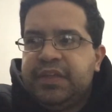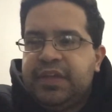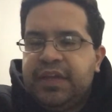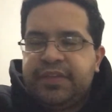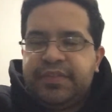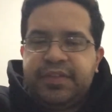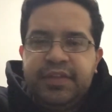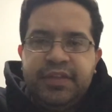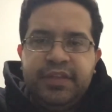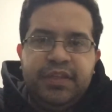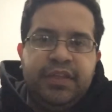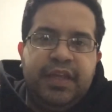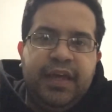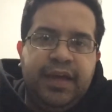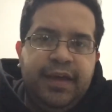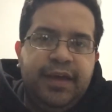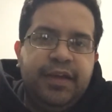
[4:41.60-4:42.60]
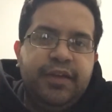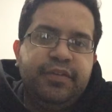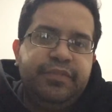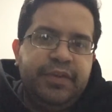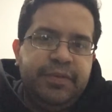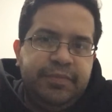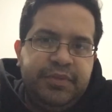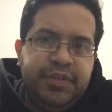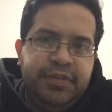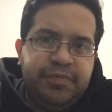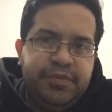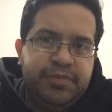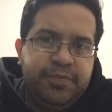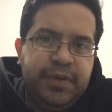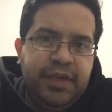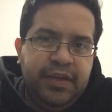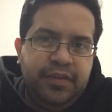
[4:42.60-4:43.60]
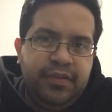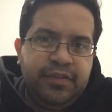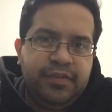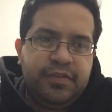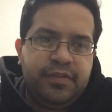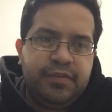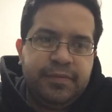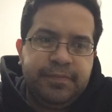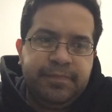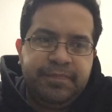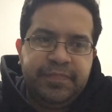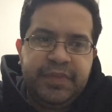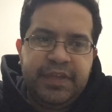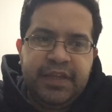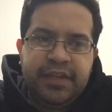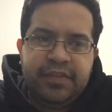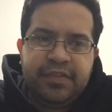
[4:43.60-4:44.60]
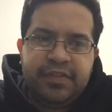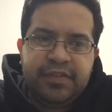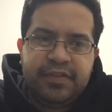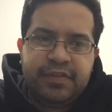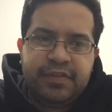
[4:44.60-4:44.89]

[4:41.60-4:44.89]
it's a lot of empty space. It